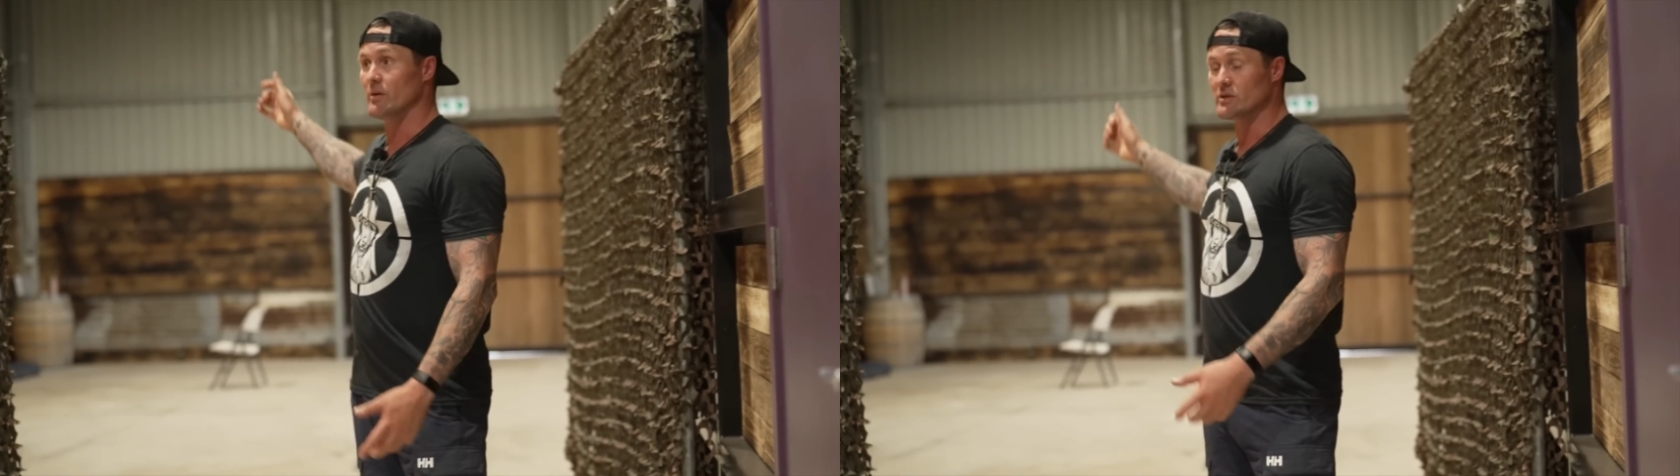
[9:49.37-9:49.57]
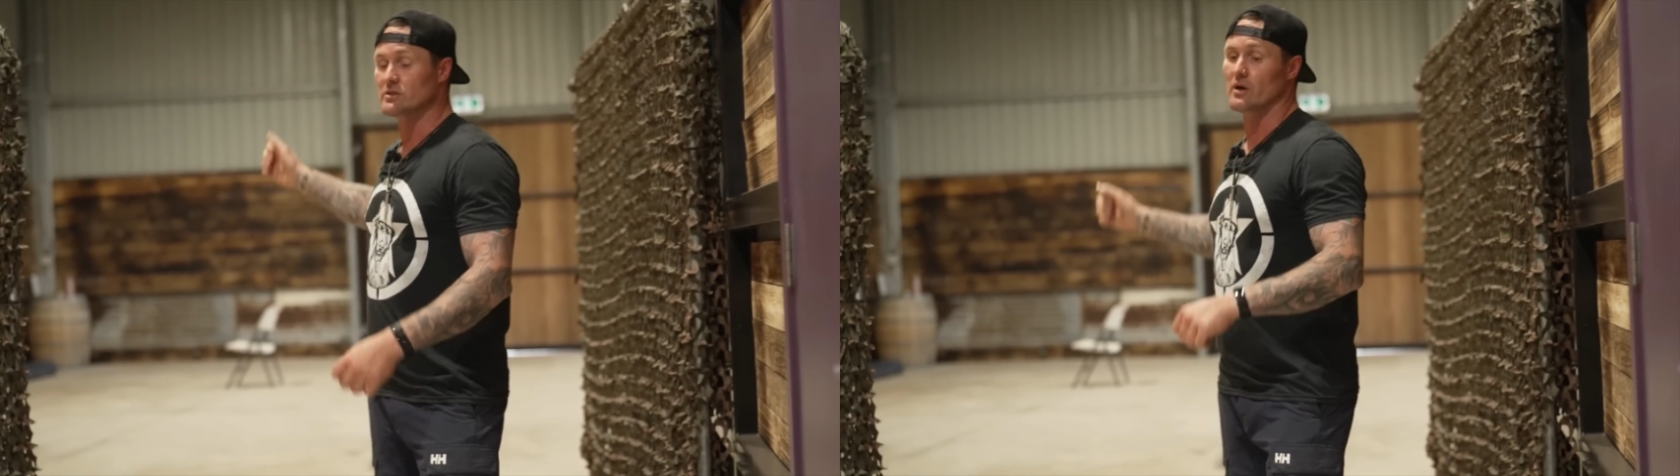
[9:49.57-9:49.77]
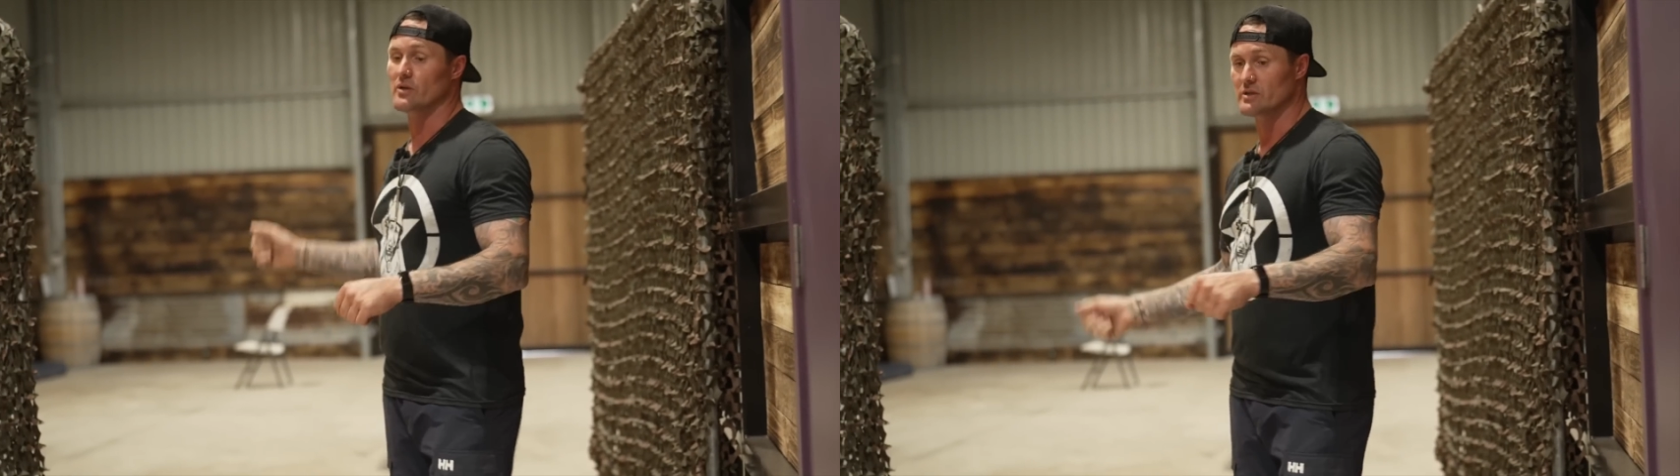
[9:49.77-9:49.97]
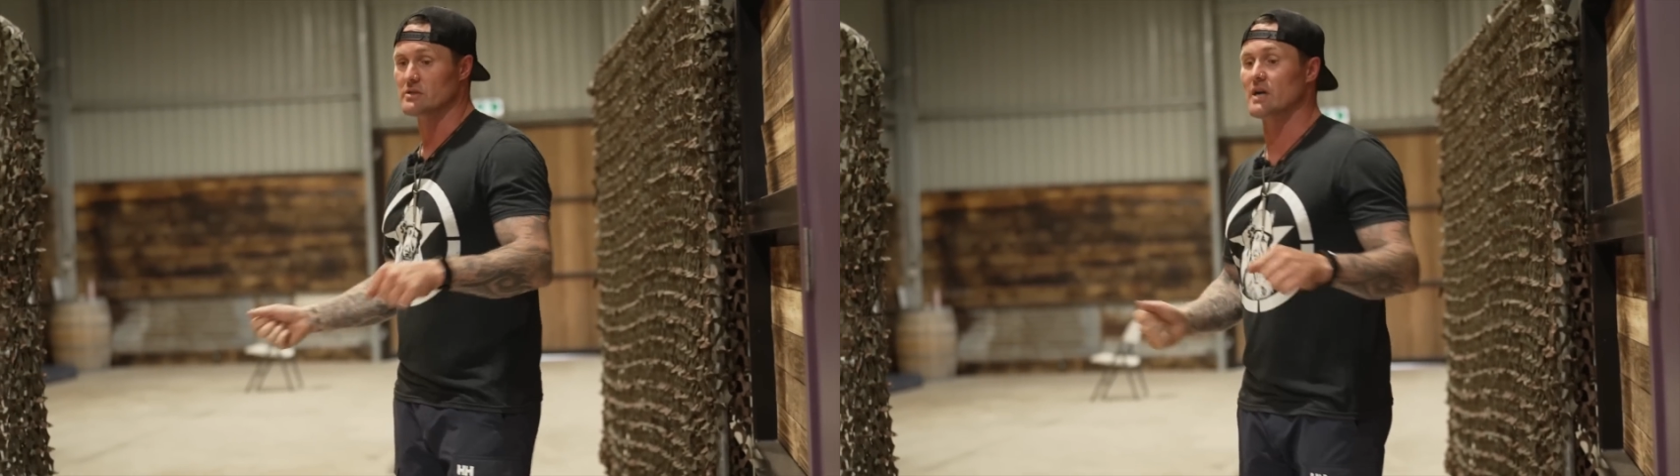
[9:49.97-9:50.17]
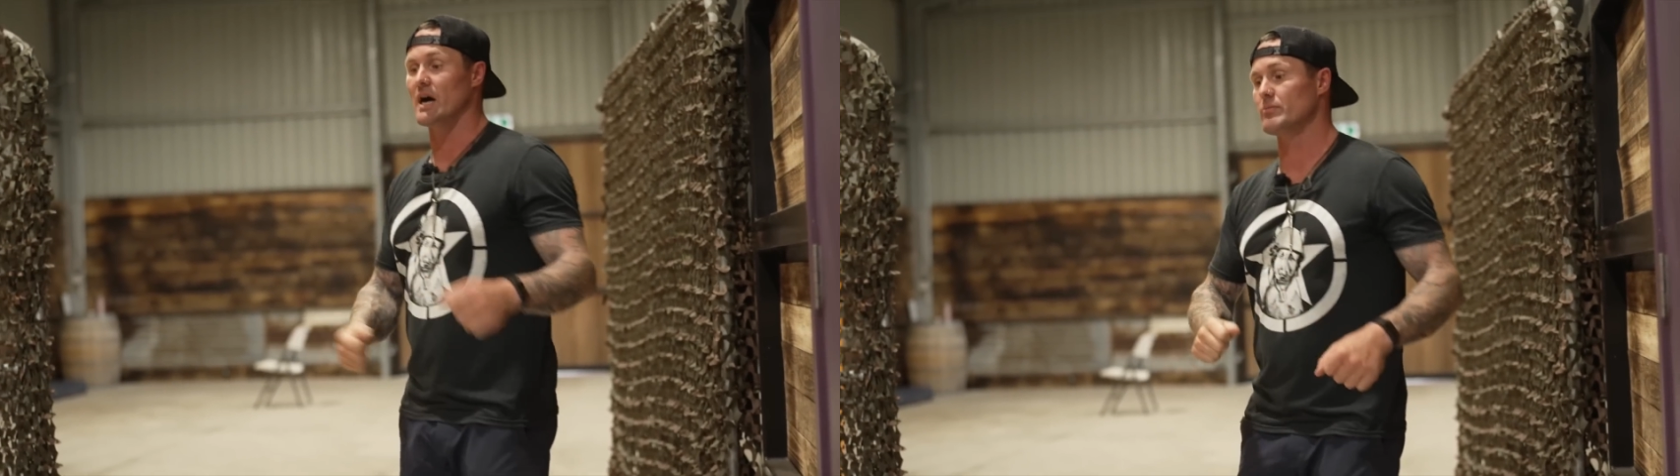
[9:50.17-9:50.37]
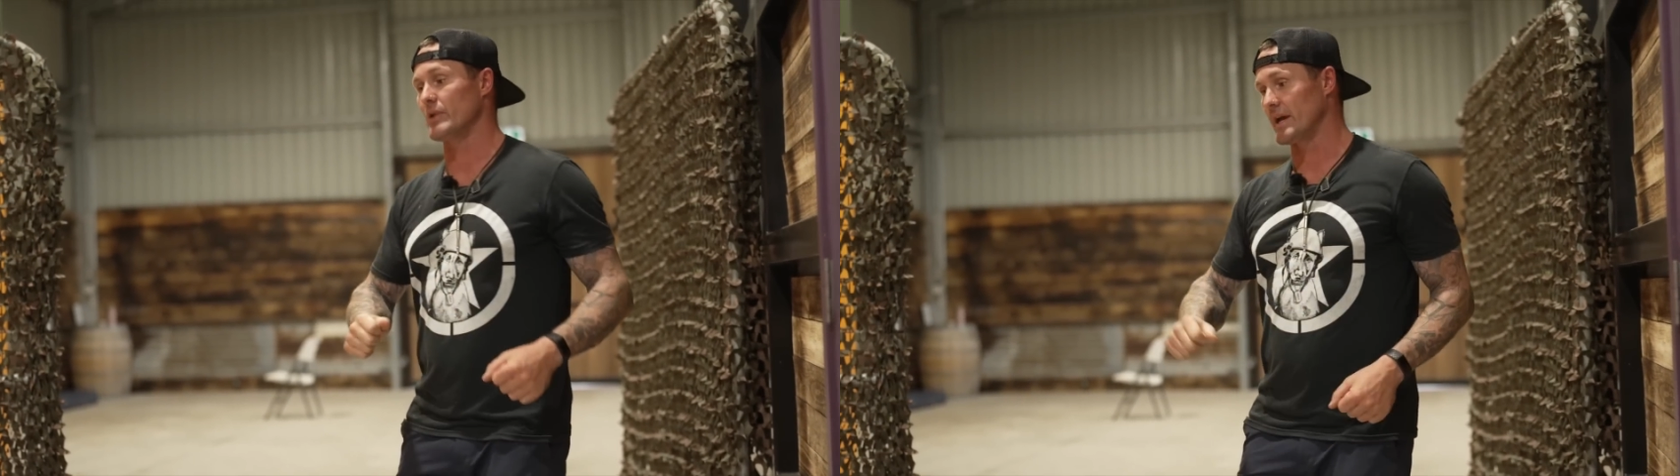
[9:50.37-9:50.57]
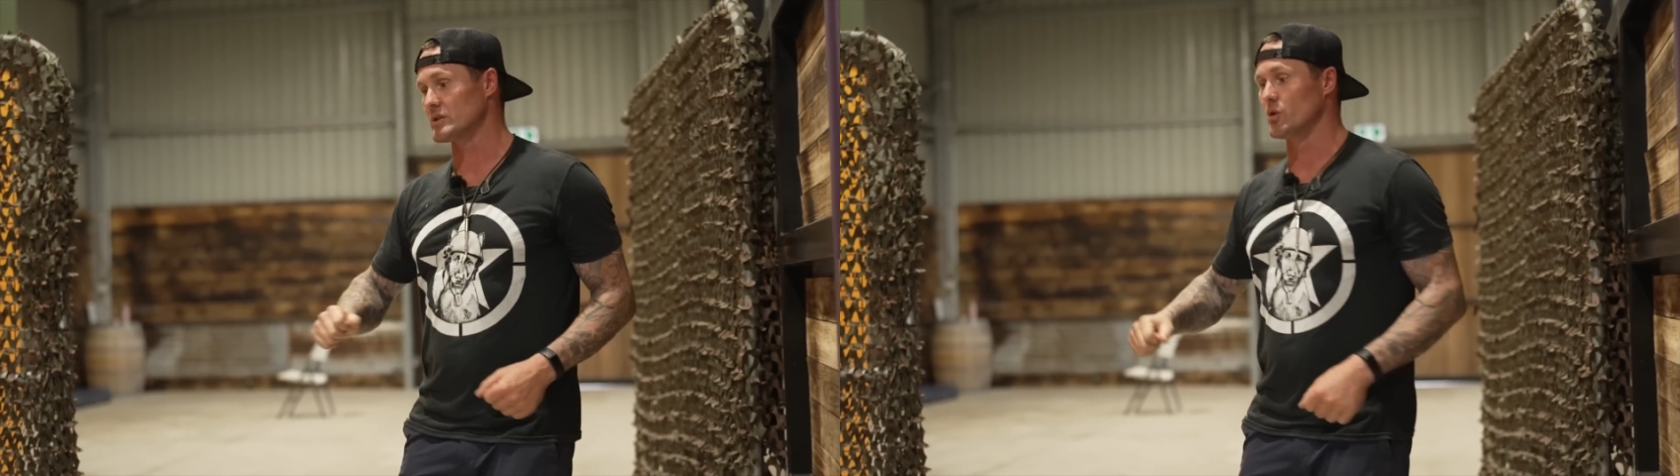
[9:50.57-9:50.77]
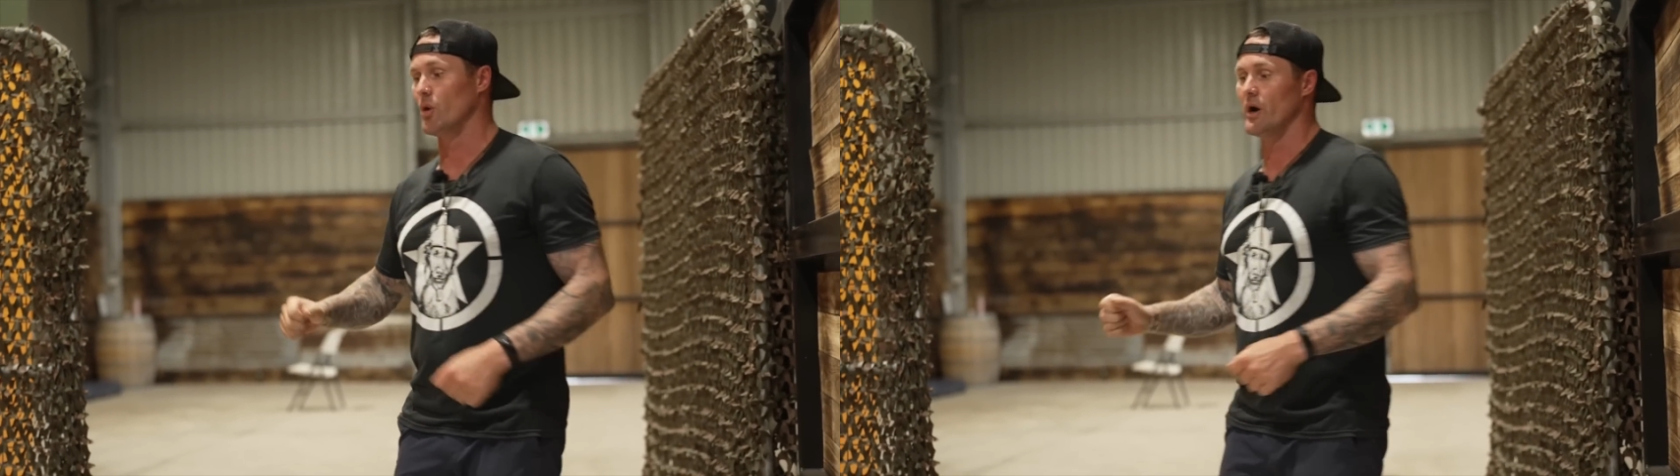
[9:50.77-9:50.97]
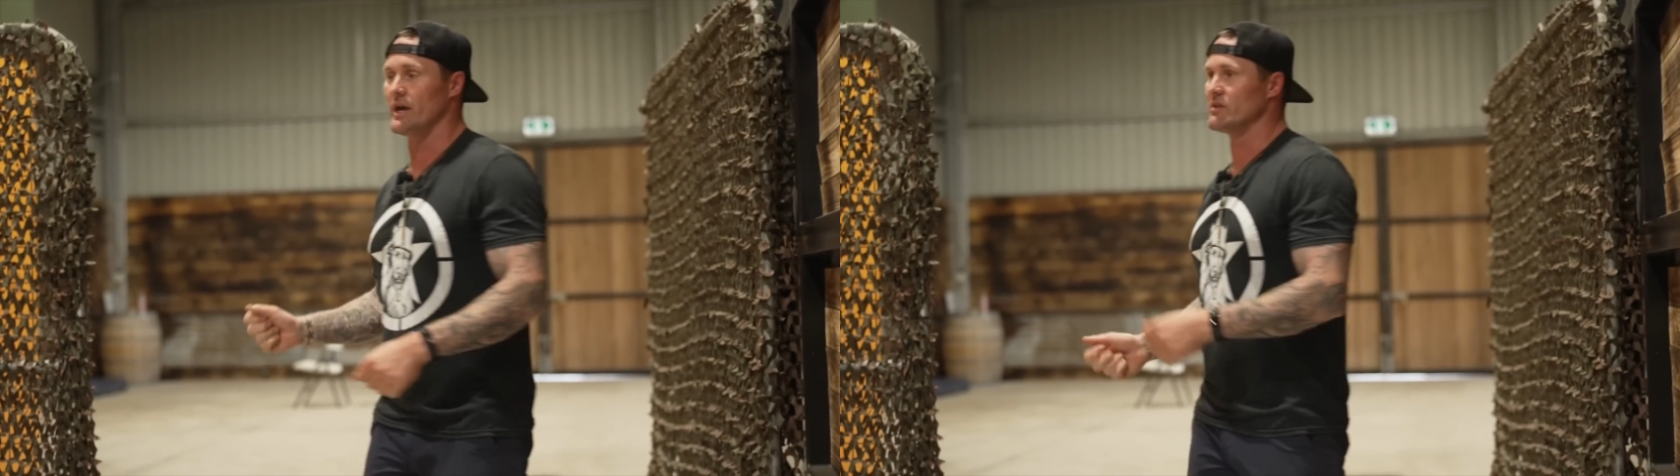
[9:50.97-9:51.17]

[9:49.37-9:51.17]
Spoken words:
then we slowly just start playing toy.